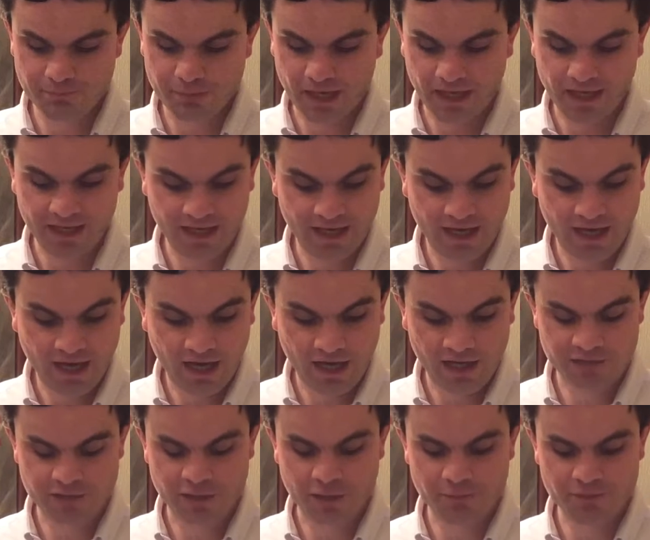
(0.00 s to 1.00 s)
play
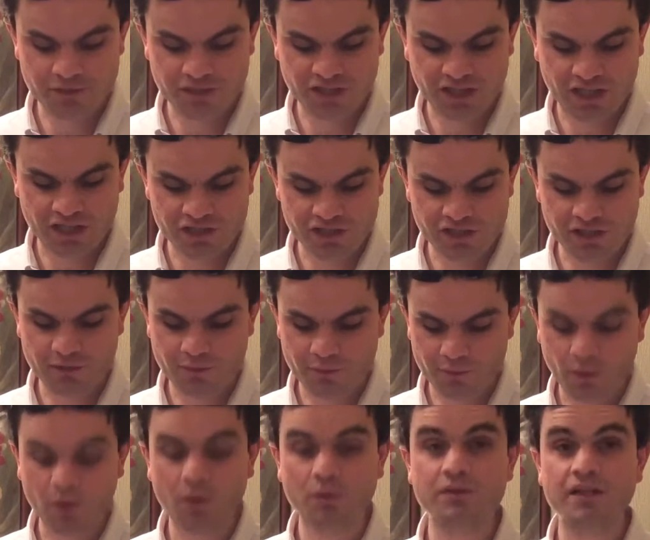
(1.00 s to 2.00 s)
a substantial
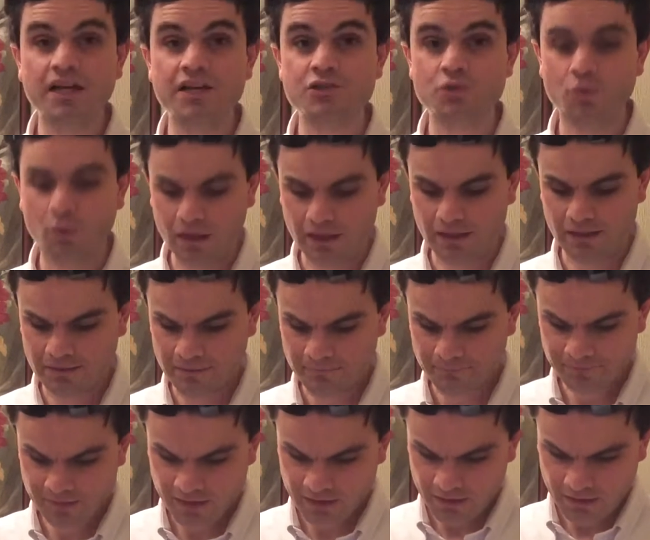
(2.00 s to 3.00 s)
role as well.
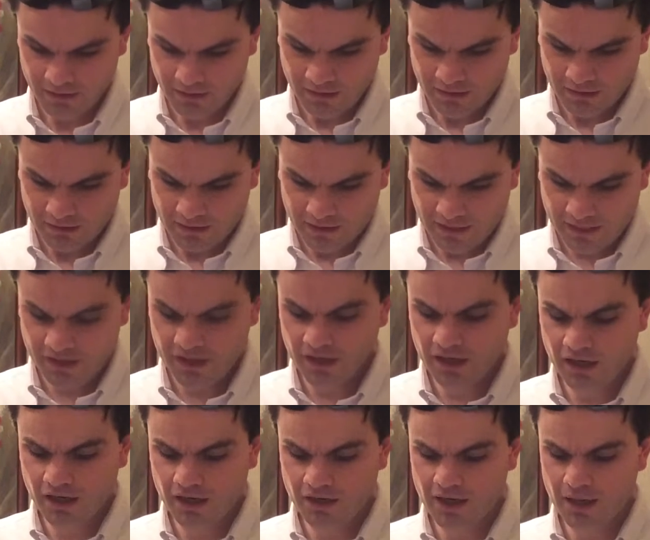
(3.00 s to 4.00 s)
They
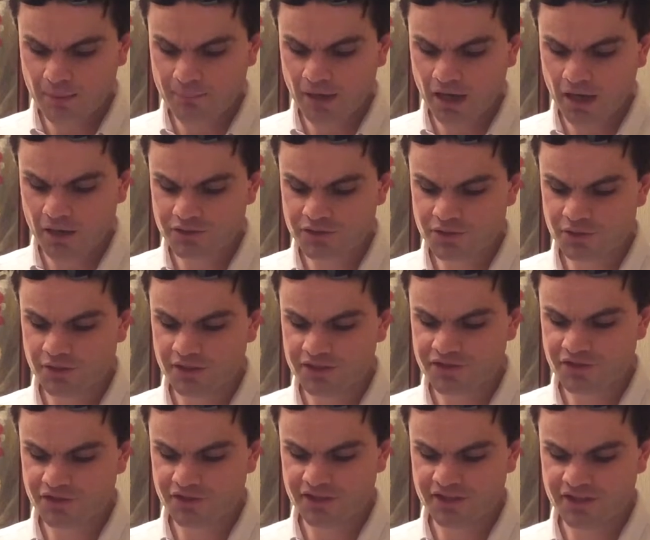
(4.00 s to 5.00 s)
are about to
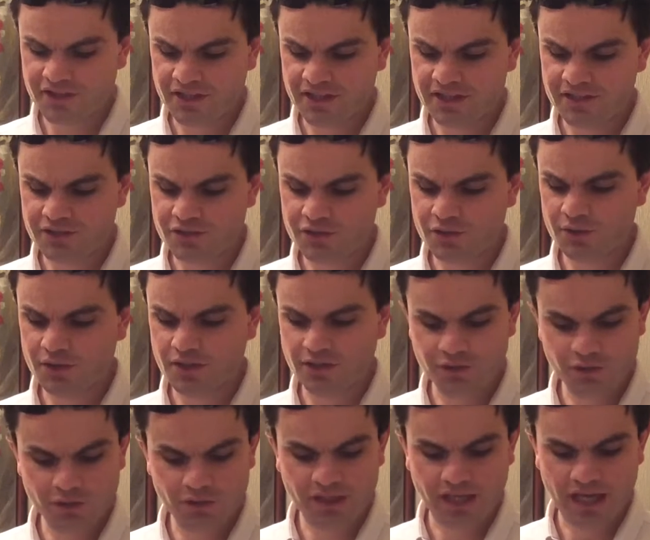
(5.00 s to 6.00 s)
enter into a
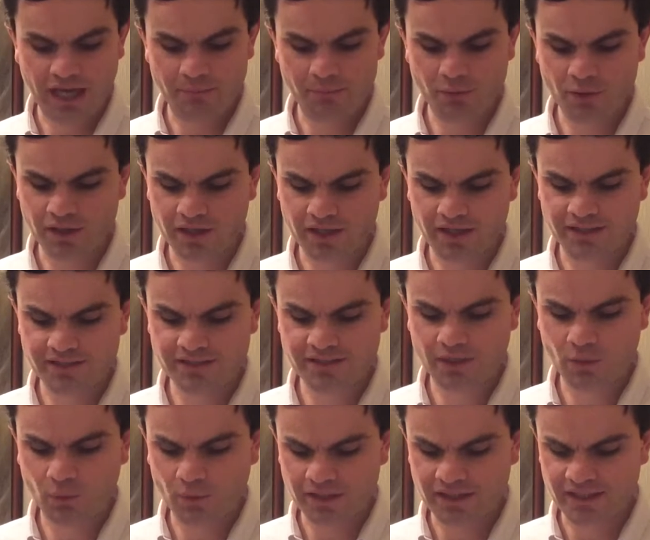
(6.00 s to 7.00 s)
new game wherein
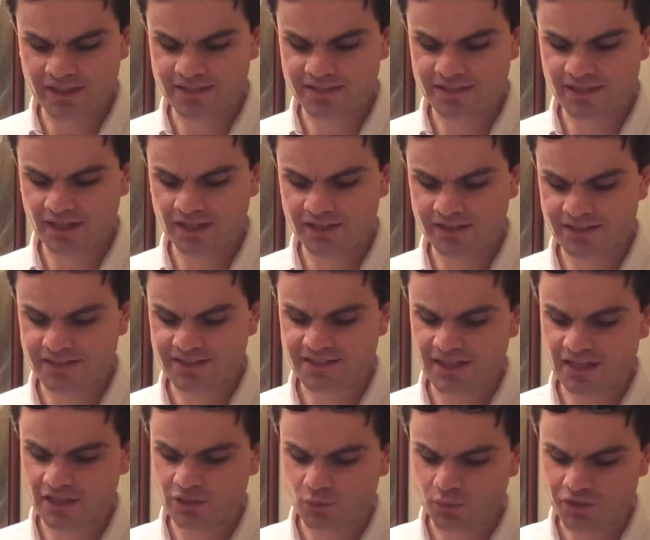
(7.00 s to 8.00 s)
the winning side is
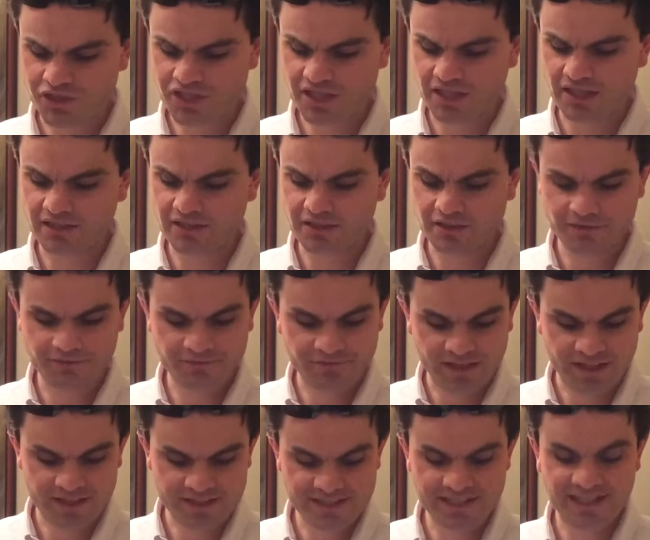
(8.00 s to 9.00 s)
that which can
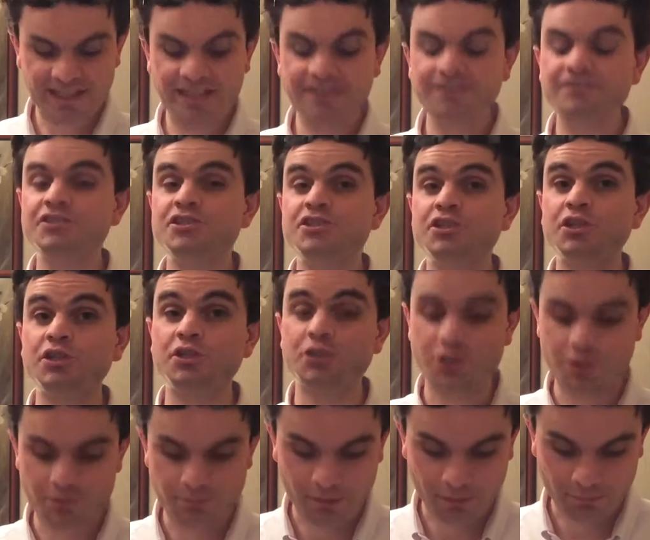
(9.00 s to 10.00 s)
convince, even
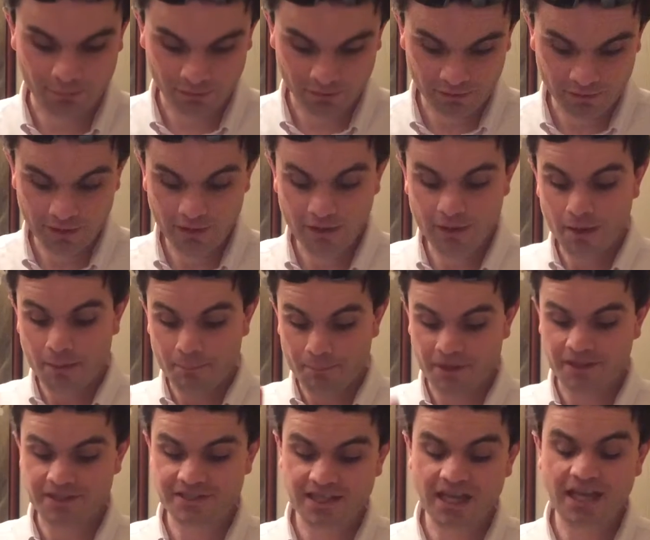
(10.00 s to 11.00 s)
seduce people.
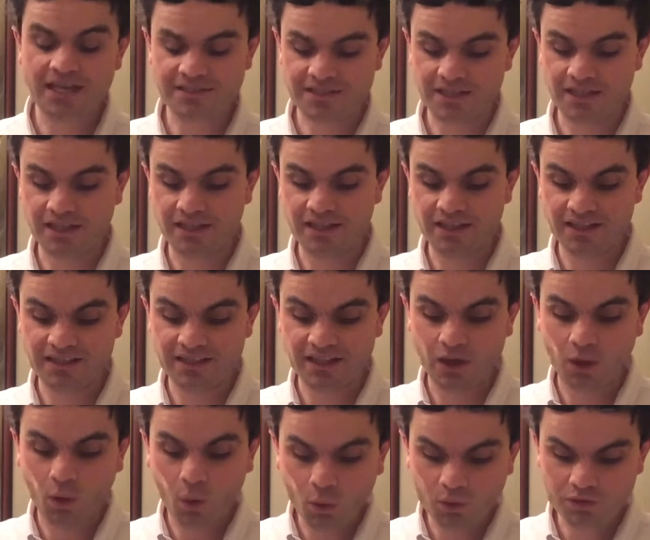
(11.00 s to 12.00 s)
Precisely,
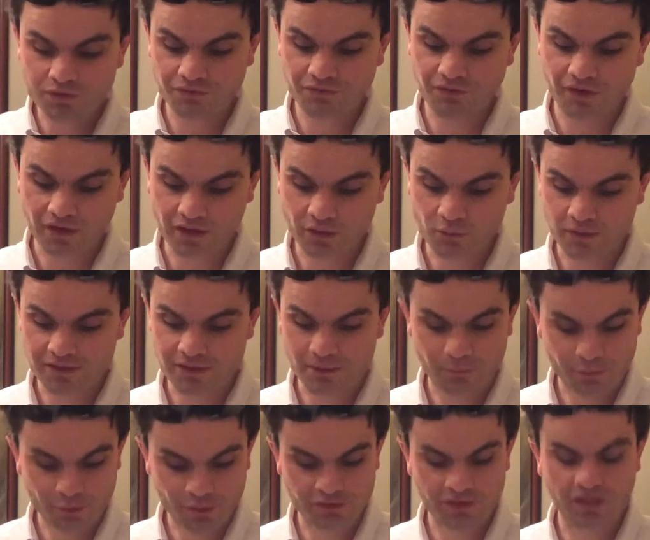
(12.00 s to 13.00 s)
the old FARC was a
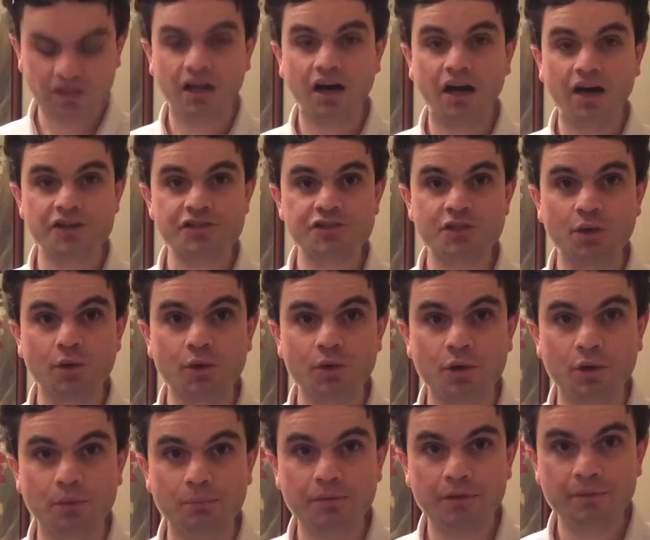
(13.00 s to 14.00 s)
brutal, harsh
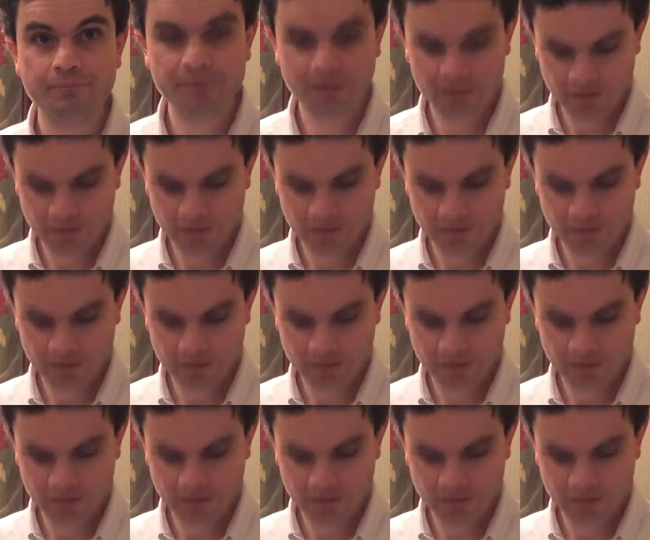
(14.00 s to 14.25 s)
group.